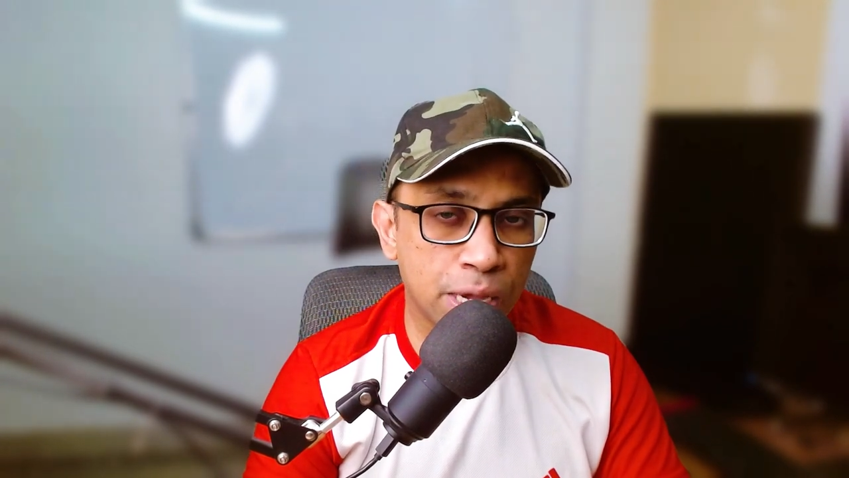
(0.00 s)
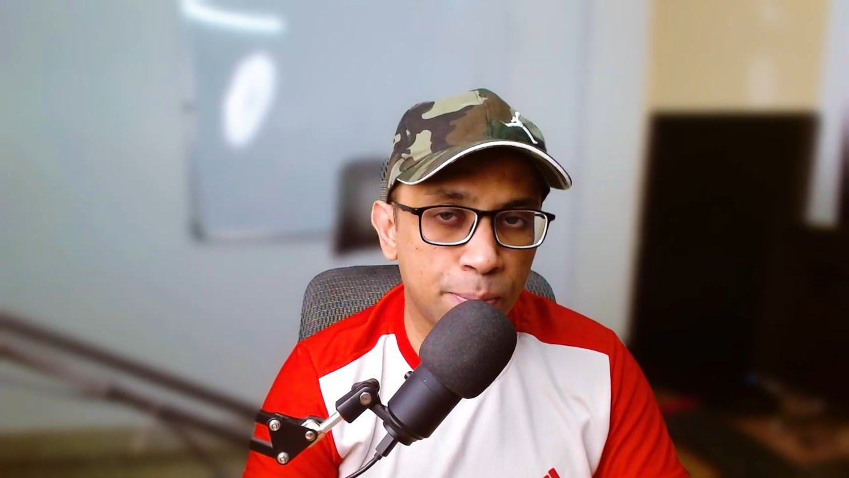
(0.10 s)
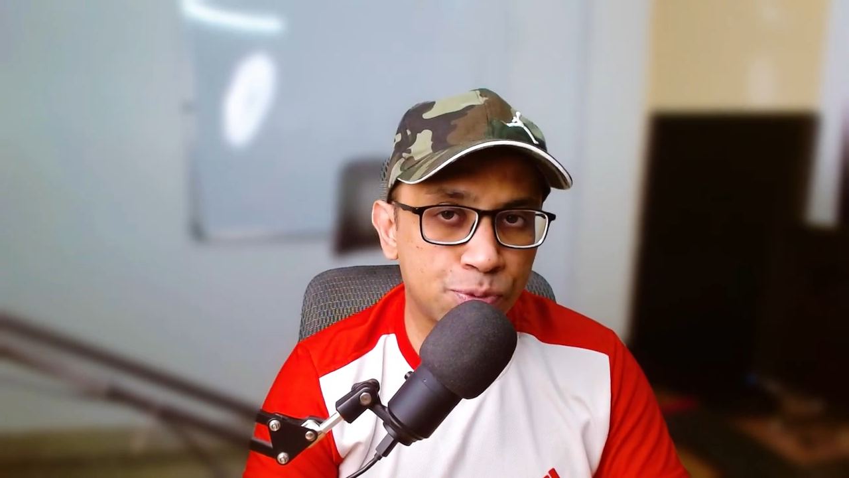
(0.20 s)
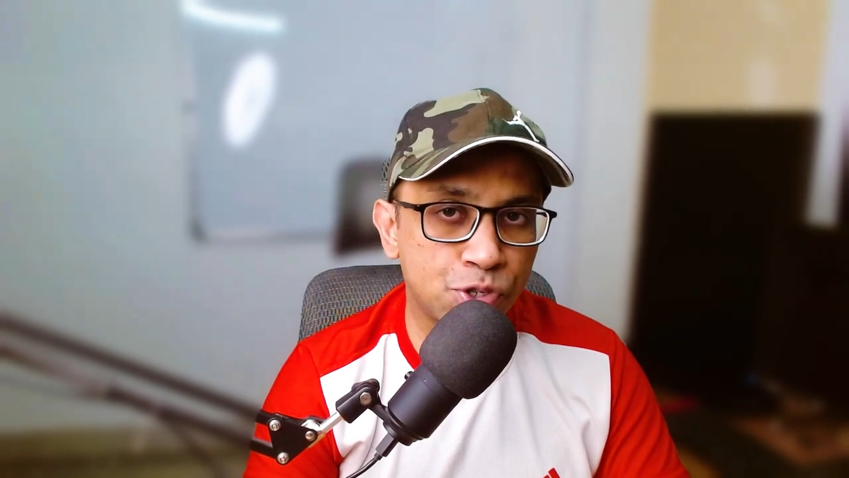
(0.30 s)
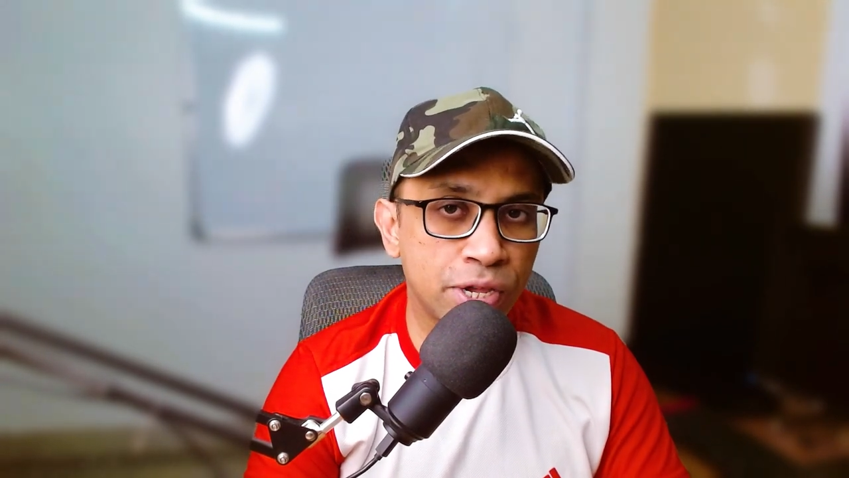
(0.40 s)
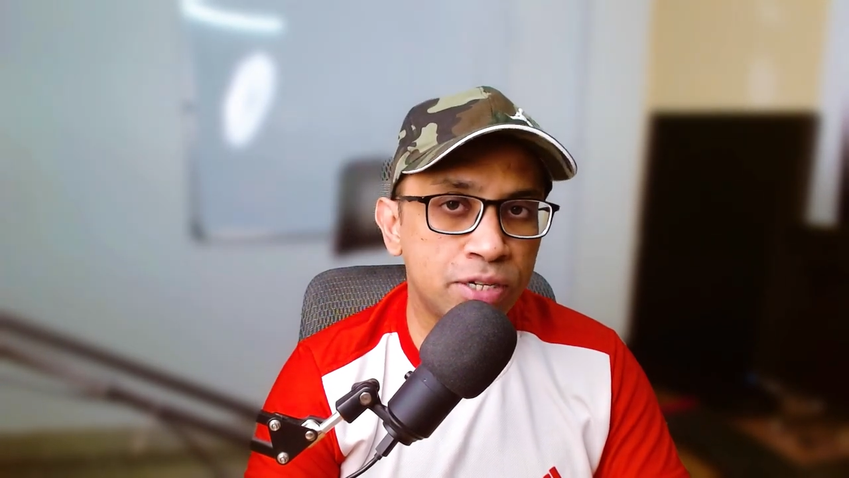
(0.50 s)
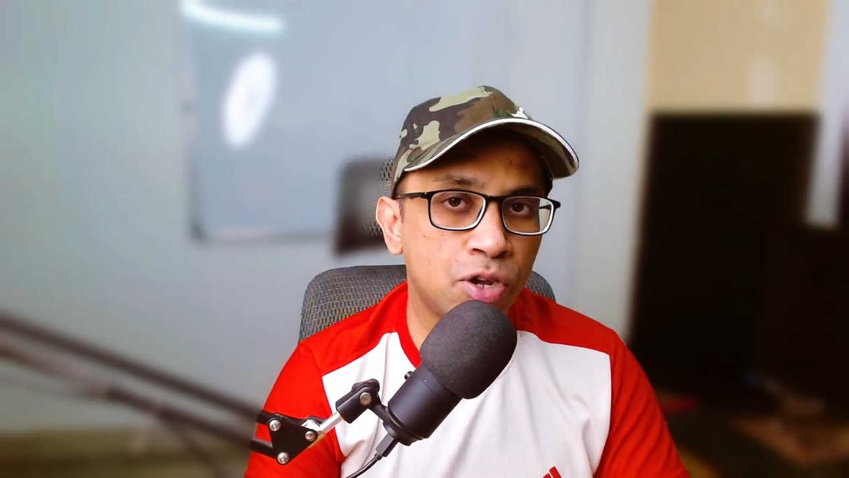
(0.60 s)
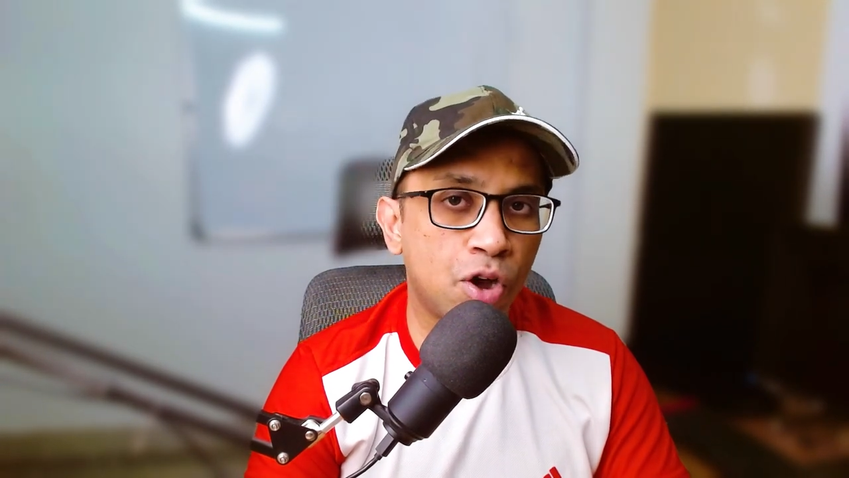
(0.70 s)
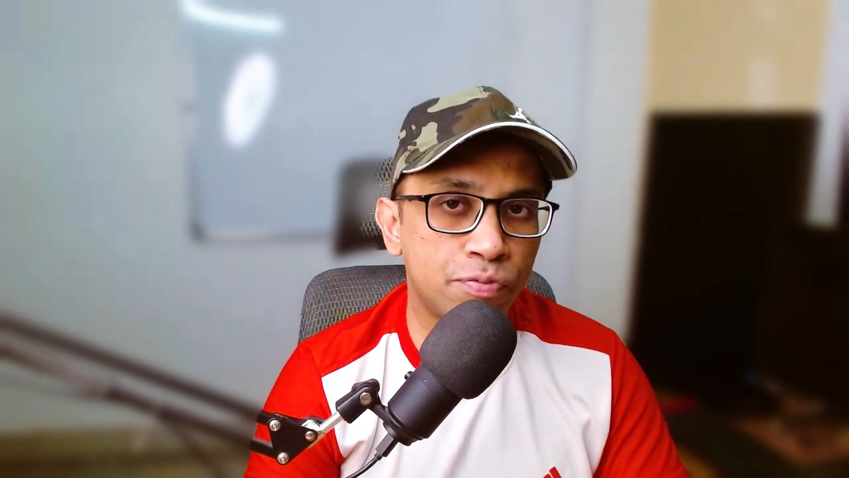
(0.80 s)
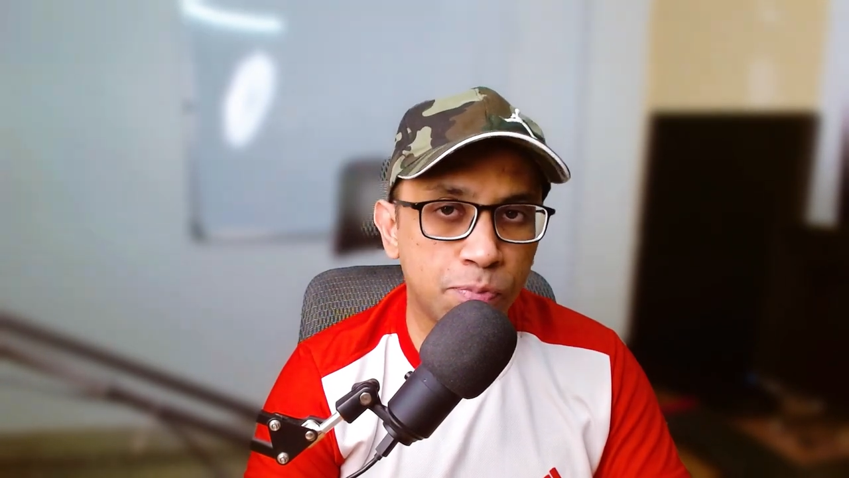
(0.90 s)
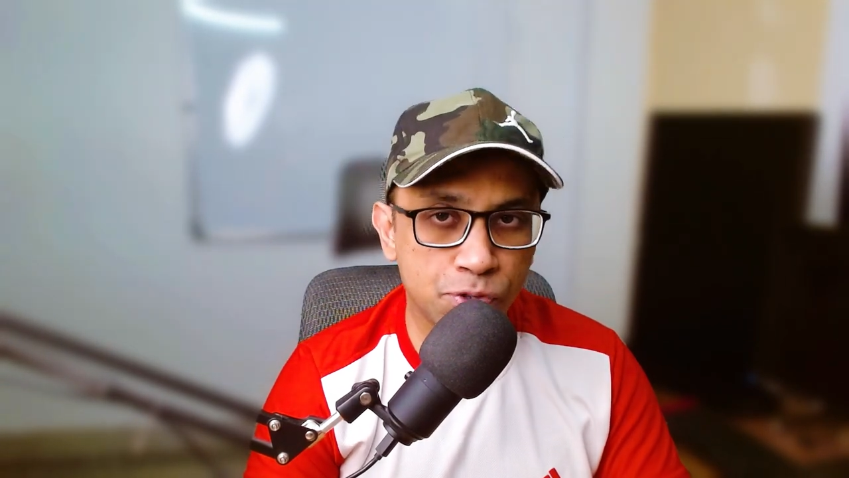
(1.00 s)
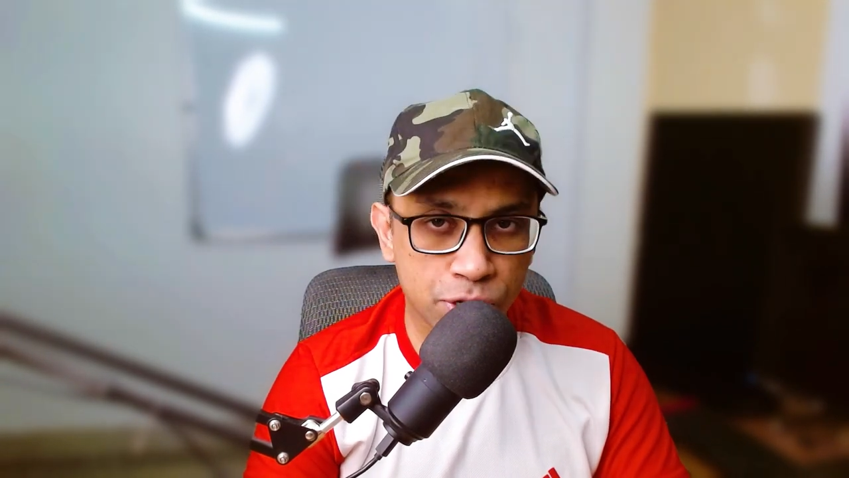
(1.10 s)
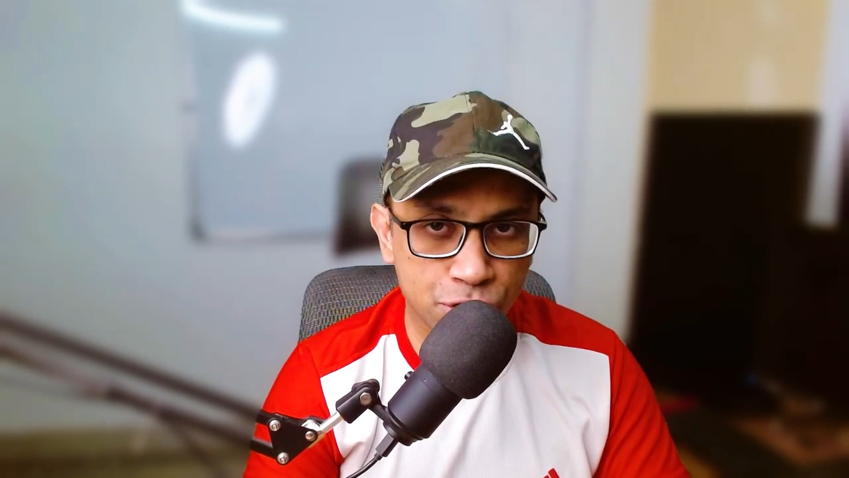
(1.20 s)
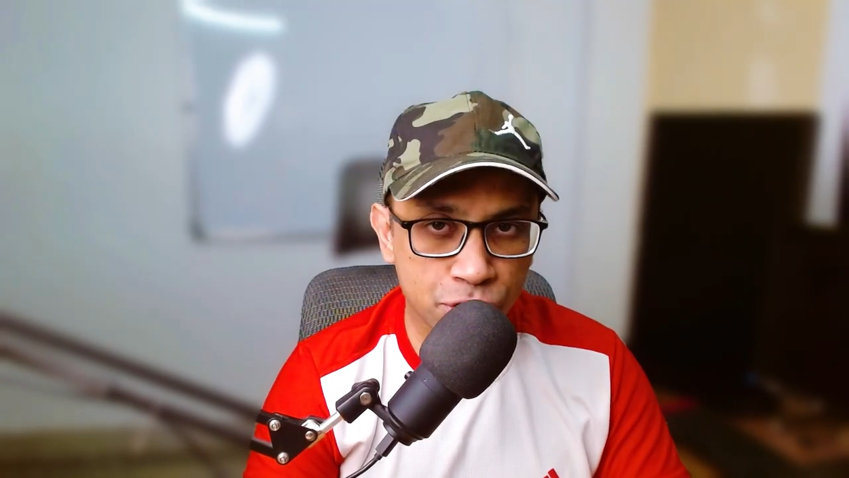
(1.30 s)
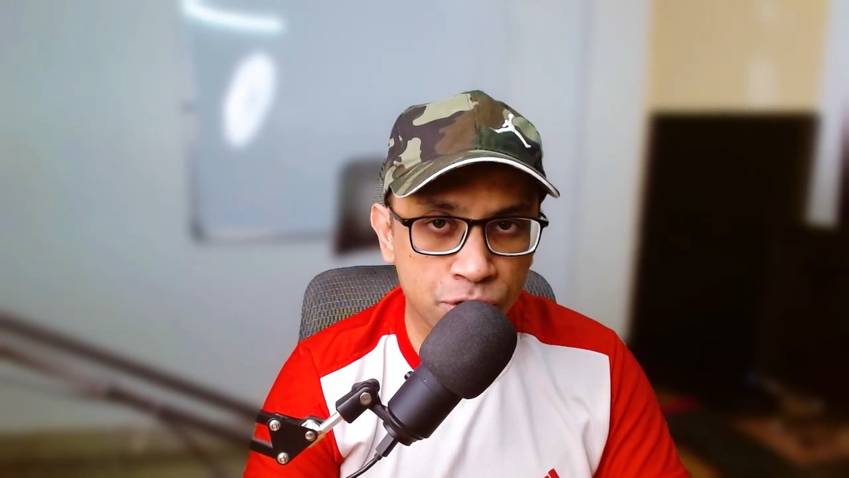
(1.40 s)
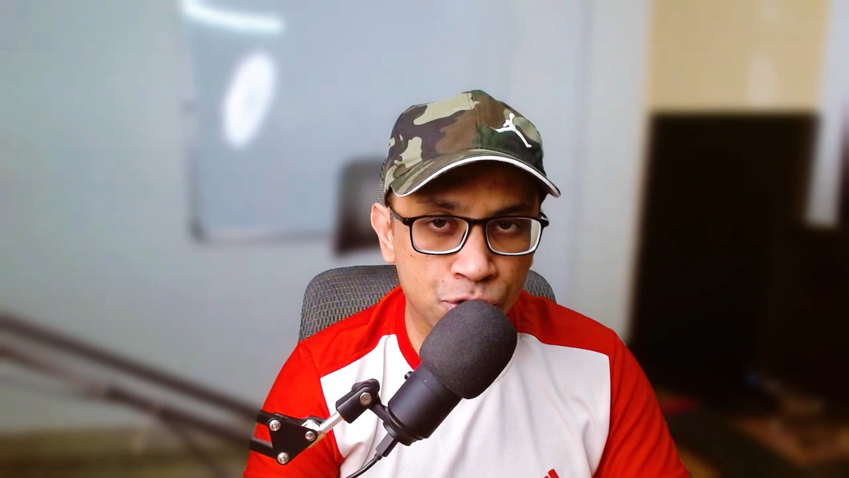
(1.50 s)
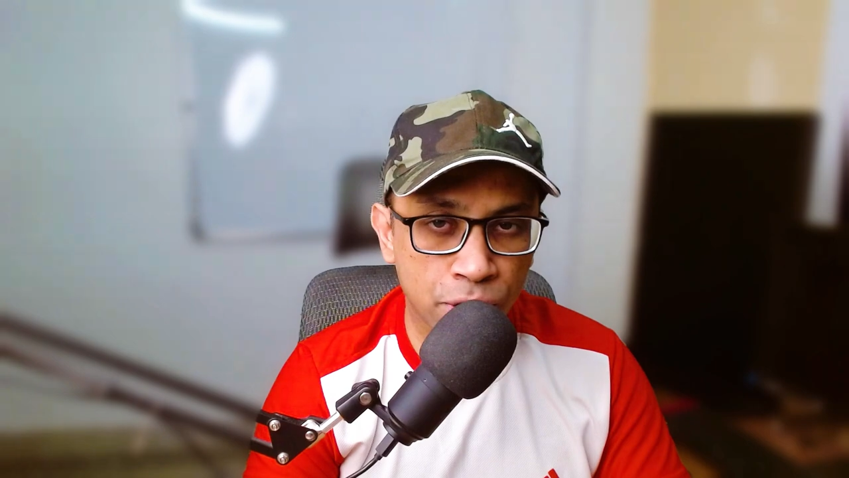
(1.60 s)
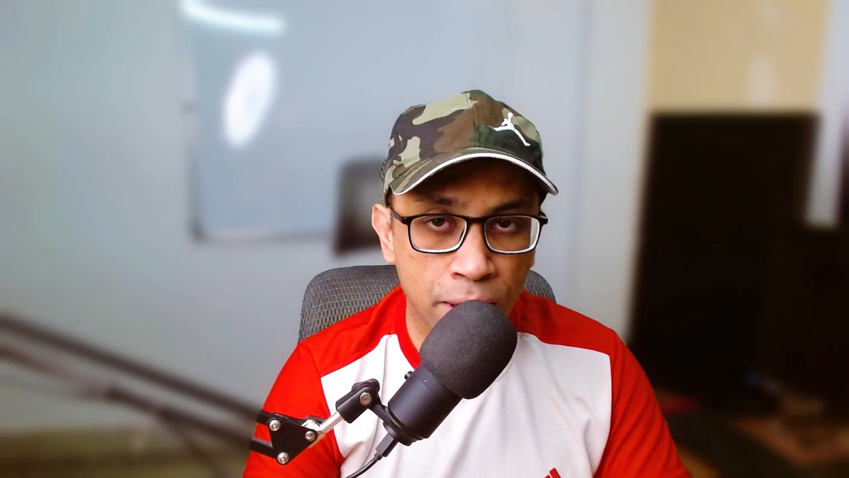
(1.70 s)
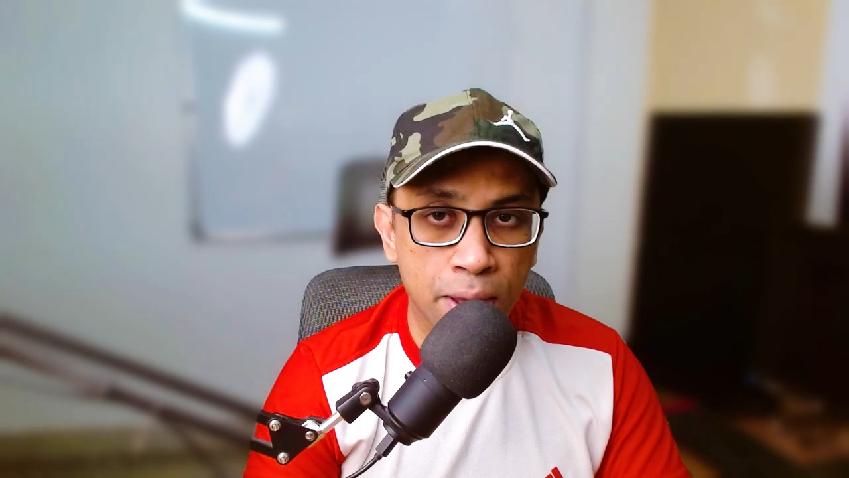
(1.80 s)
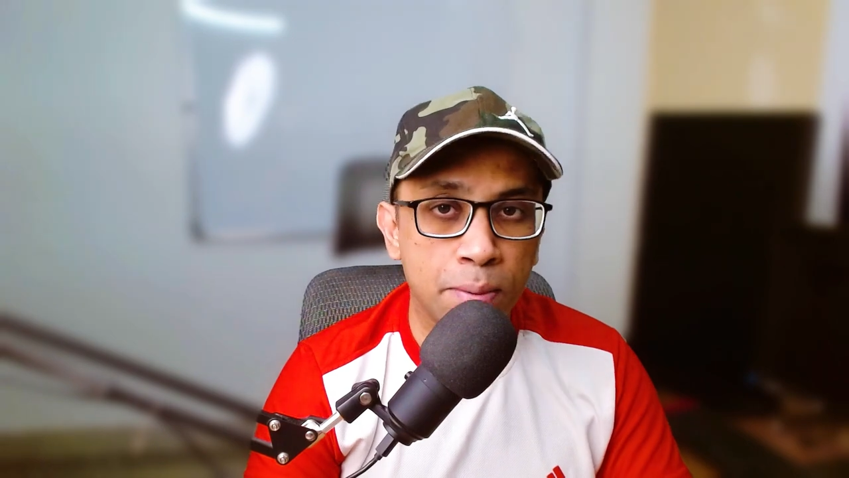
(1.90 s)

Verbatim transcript: subset of positions